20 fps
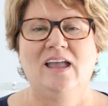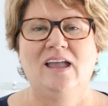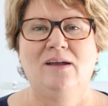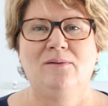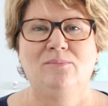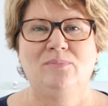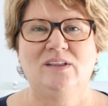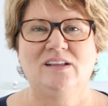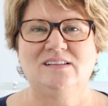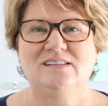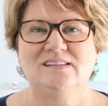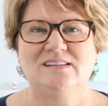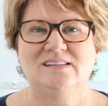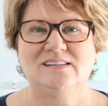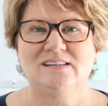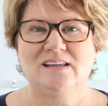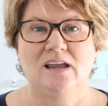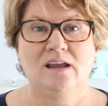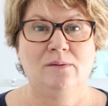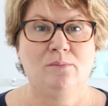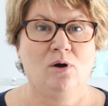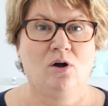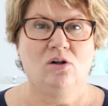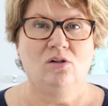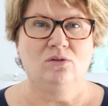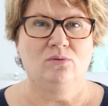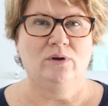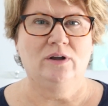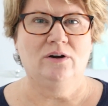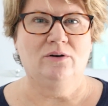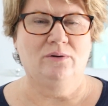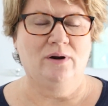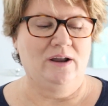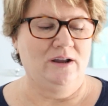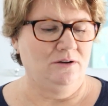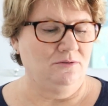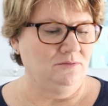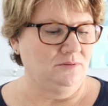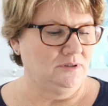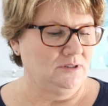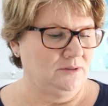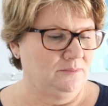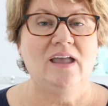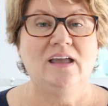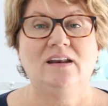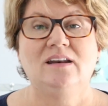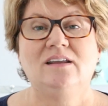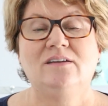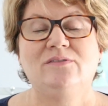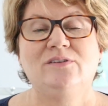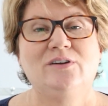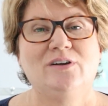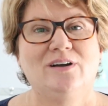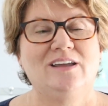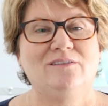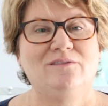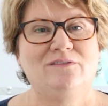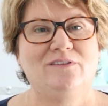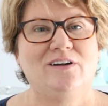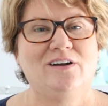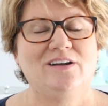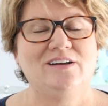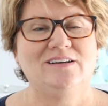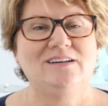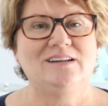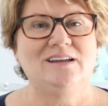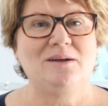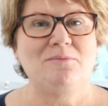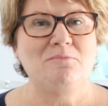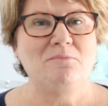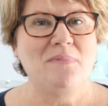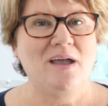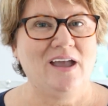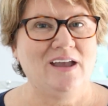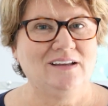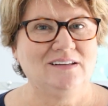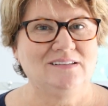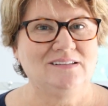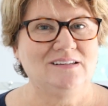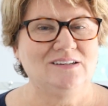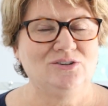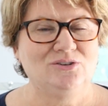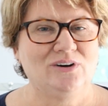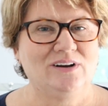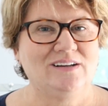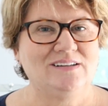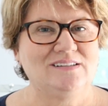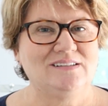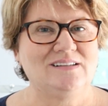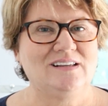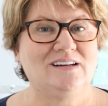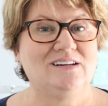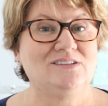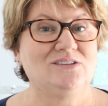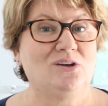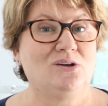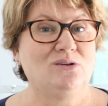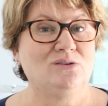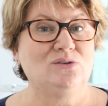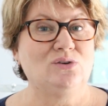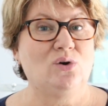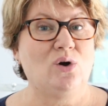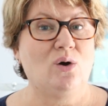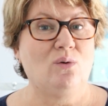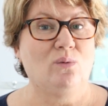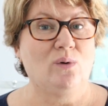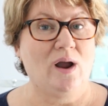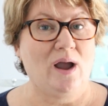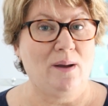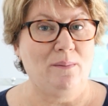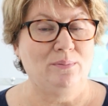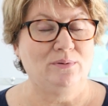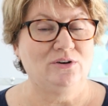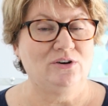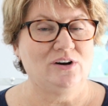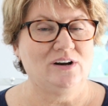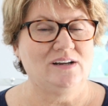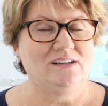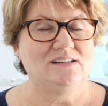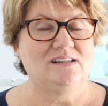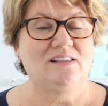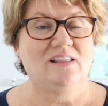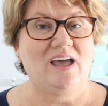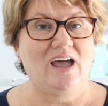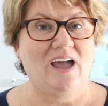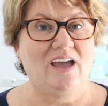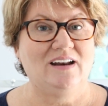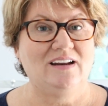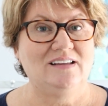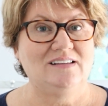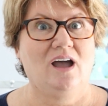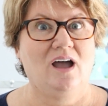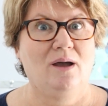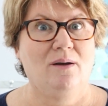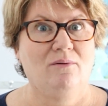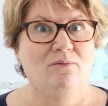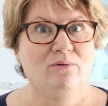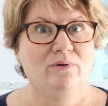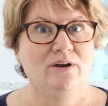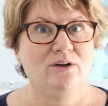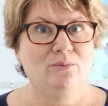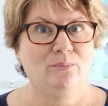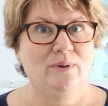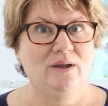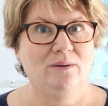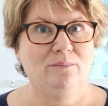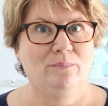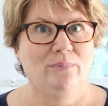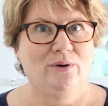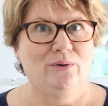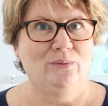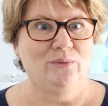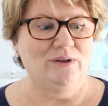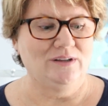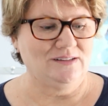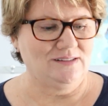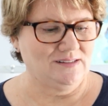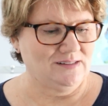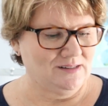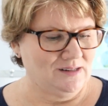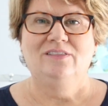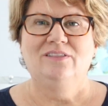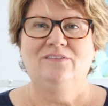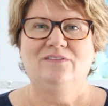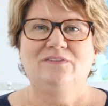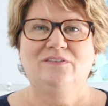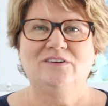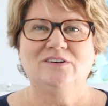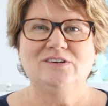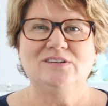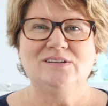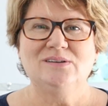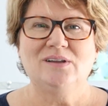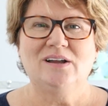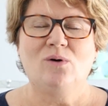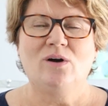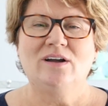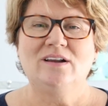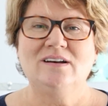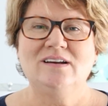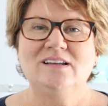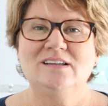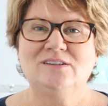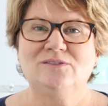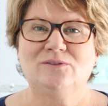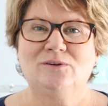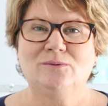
hem that's the same all the way around. And if you can find a maxi dress that is also a wrap dress, that is a real big bonus. The first one is